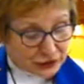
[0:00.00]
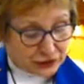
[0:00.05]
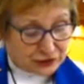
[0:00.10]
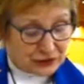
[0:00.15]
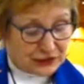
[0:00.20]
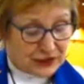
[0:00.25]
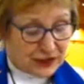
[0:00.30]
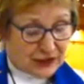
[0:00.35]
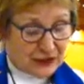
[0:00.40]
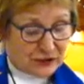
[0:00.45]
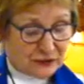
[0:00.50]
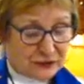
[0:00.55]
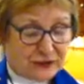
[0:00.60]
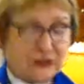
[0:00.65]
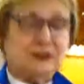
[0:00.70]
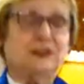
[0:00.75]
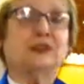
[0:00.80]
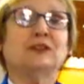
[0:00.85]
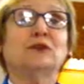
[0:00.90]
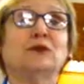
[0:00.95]
yourselves
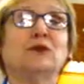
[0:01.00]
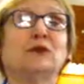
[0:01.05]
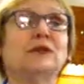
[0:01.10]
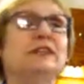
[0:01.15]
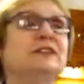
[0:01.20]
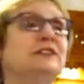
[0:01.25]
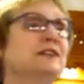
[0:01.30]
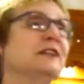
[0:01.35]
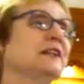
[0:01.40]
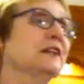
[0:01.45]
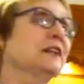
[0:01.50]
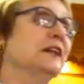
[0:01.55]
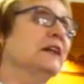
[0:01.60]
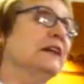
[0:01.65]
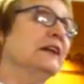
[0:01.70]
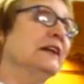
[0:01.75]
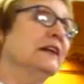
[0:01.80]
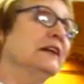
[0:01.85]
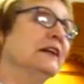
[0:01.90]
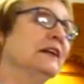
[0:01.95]
is
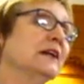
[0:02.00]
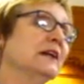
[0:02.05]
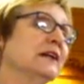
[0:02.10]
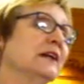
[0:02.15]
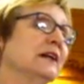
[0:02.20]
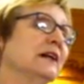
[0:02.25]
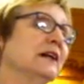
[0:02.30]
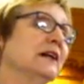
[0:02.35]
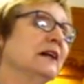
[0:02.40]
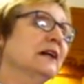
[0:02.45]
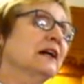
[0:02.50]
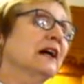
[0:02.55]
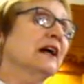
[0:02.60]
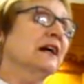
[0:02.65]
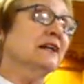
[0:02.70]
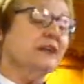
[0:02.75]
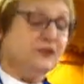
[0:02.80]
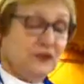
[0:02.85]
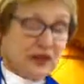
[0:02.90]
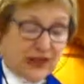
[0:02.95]
increasingly a
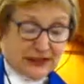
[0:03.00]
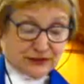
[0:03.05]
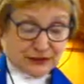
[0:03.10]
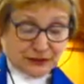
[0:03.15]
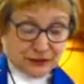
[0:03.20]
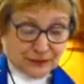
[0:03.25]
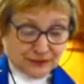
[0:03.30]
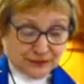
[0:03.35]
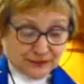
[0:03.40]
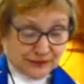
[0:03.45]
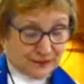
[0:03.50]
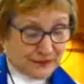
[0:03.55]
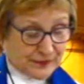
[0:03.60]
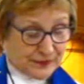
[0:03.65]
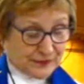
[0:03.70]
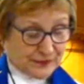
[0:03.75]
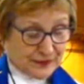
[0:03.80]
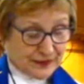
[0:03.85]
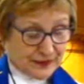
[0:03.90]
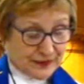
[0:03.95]
kind of desert,
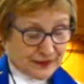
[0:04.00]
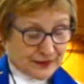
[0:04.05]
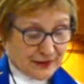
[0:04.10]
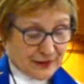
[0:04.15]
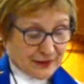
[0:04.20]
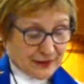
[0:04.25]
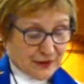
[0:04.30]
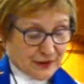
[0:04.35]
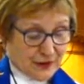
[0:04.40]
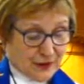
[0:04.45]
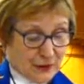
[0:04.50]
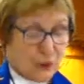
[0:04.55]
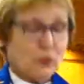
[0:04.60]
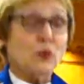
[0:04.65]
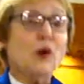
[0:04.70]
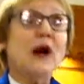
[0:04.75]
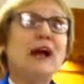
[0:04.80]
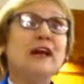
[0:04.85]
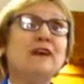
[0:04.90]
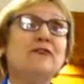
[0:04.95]

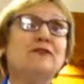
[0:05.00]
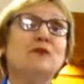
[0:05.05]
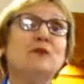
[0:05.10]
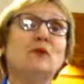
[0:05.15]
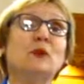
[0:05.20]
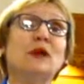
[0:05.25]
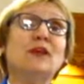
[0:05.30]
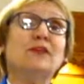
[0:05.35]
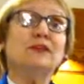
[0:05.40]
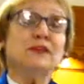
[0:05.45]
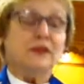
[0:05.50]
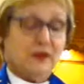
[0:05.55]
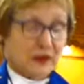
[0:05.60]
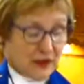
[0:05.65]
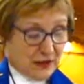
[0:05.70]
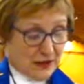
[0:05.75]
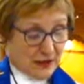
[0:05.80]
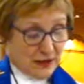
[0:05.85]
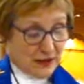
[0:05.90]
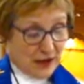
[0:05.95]
rife with
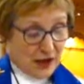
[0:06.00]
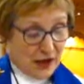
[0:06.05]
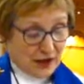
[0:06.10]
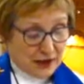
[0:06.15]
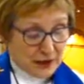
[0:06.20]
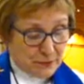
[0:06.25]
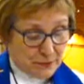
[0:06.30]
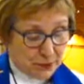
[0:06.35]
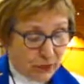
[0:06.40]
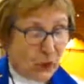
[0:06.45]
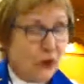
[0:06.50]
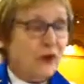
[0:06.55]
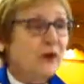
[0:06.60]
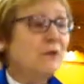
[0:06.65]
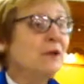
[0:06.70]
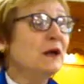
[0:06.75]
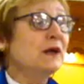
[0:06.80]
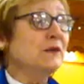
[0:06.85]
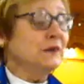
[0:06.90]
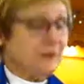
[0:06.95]

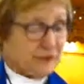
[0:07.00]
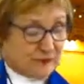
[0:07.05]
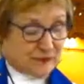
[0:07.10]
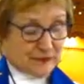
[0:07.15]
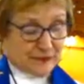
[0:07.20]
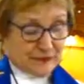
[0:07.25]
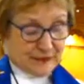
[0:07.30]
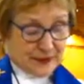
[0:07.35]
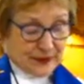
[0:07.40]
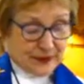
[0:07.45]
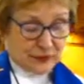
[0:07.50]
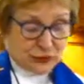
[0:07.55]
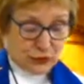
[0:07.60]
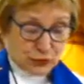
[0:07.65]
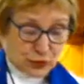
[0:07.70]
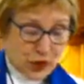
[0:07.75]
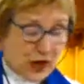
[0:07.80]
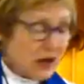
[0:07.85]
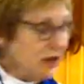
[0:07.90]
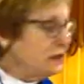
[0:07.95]
unemployment,
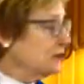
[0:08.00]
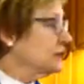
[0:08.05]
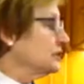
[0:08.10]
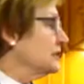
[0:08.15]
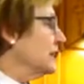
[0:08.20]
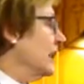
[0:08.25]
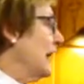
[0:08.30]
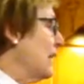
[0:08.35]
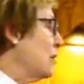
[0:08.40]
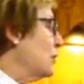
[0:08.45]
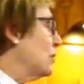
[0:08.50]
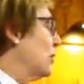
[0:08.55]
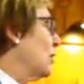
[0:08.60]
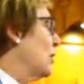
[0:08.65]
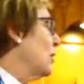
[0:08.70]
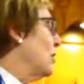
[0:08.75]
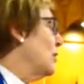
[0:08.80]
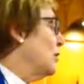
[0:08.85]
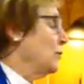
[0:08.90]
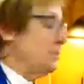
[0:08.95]
drugs,
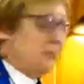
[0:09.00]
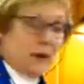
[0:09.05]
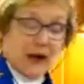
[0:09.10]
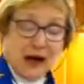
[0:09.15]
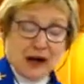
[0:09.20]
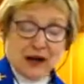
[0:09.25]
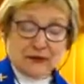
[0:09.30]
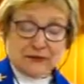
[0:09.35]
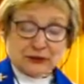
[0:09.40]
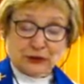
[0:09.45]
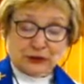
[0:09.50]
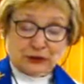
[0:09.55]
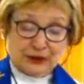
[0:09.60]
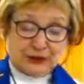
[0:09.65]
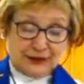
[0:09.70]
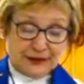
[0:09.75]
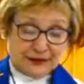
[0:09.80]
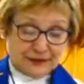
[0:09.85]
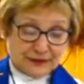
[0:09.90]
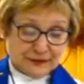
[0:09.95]
alcohol,
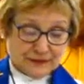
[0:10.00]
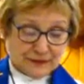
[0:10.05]
poverty,